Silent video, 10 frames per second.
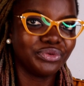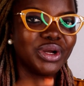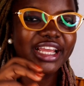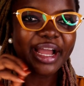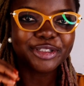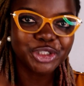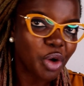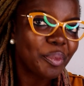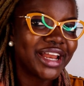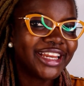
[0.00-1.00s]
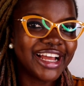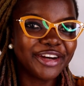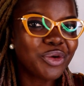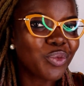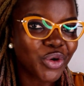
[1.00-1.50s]
where they can shop and they are
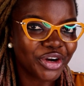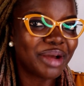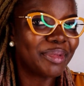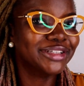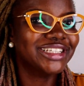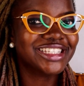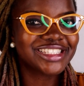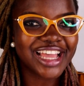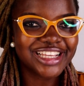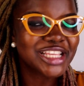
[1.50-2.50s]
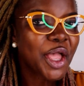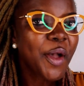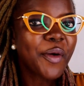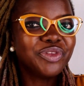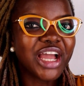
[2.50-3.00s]
not worried about their site,
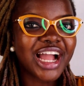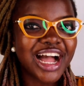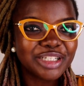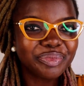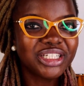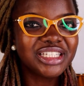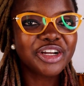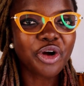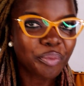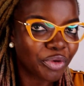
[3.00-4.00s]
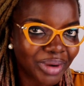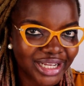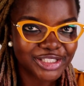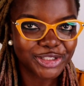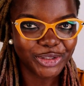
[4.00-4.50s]
their card being compromised.